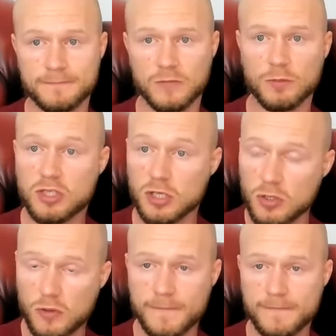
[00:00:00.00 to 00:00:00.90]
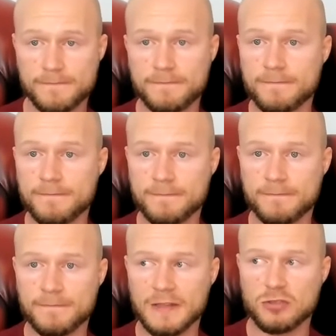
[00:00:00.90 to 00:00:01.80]
Number two,
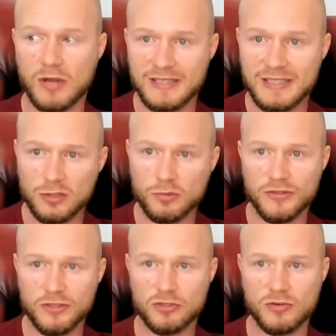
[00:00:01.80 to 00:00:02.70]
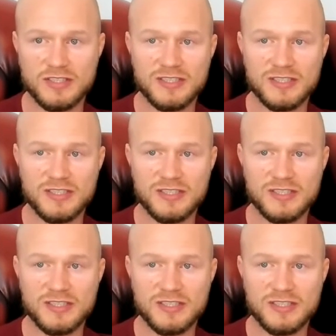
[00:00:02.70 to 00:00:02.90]
try and deal with the stress.